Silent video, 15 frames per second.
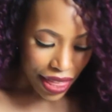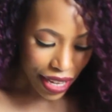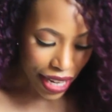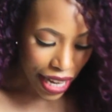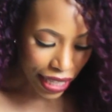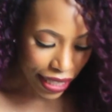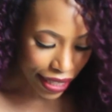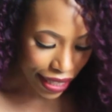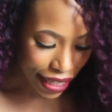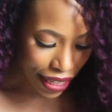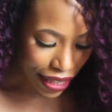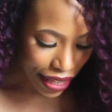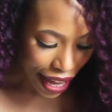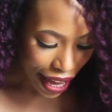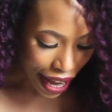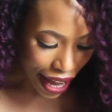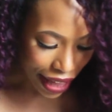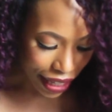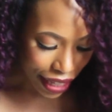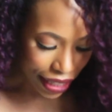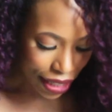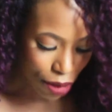The next thing that
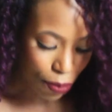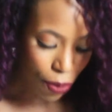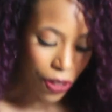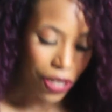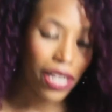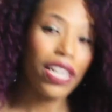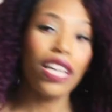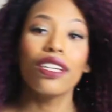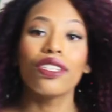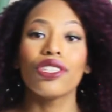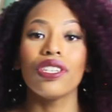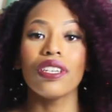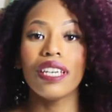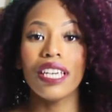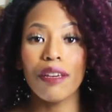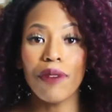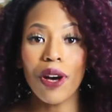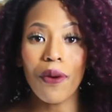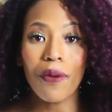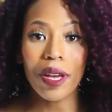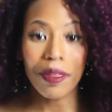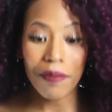I like to bring to
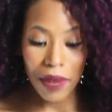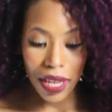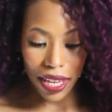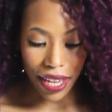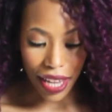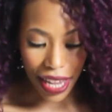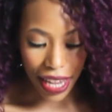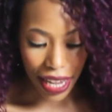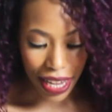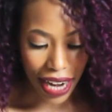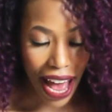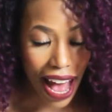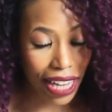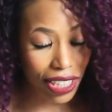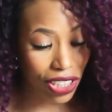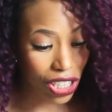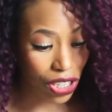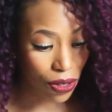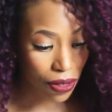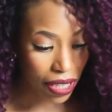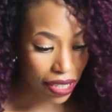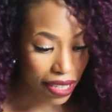chemo with me, and I
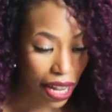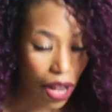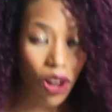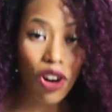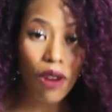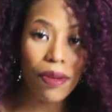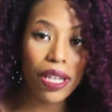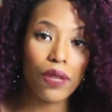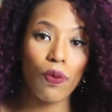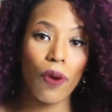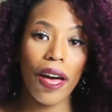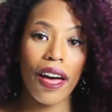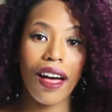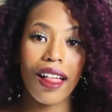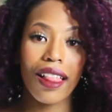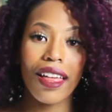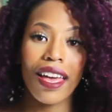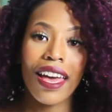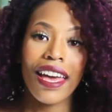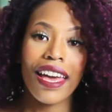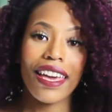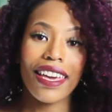actually use this at home as well,
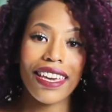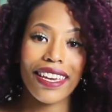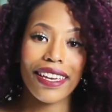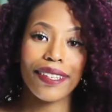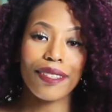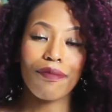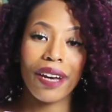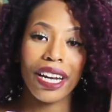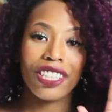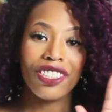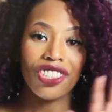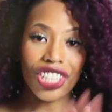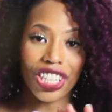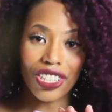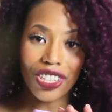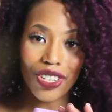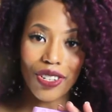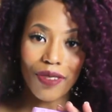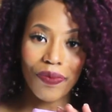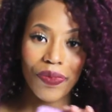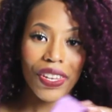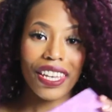is my
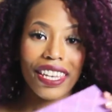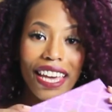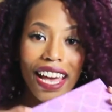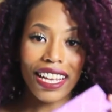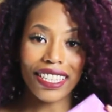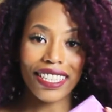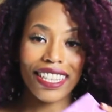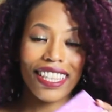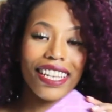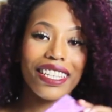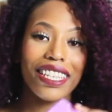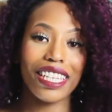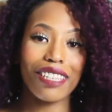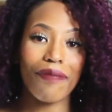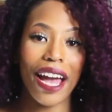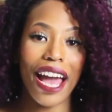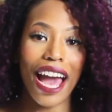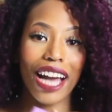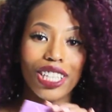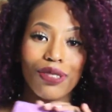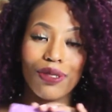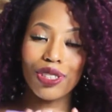journal. Yes, this is my
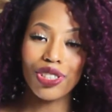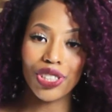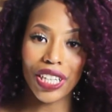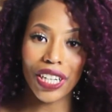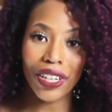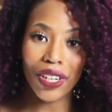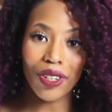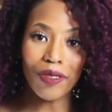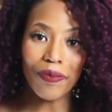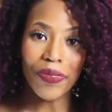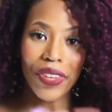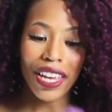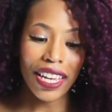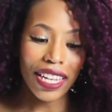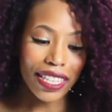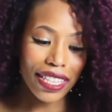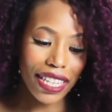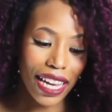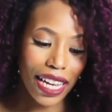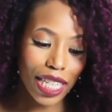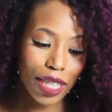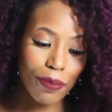actual journal. It
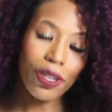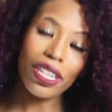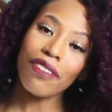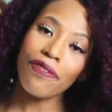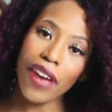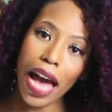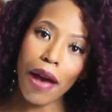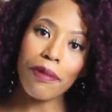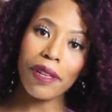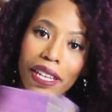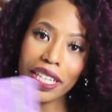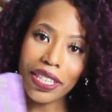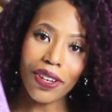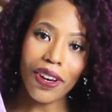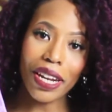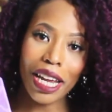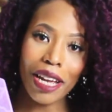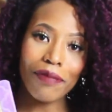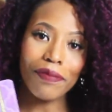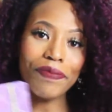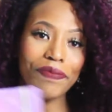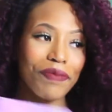says Pretty Fabulous on
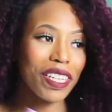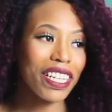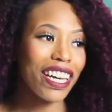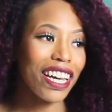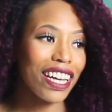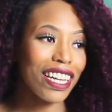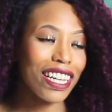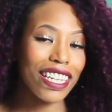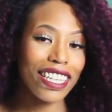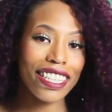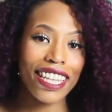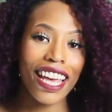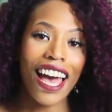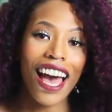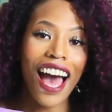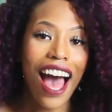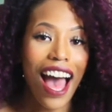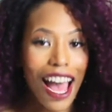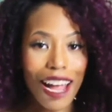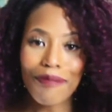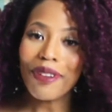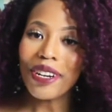it because
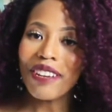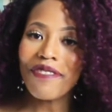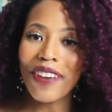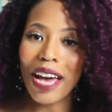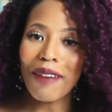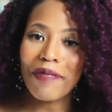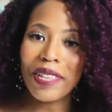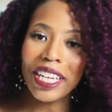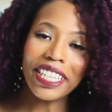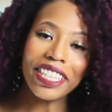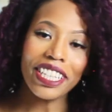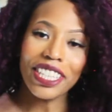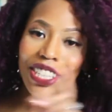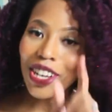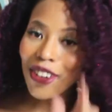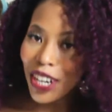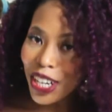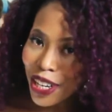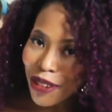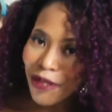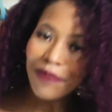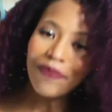I'm pretty fabulous and so
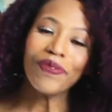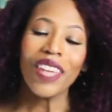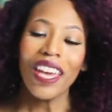are you.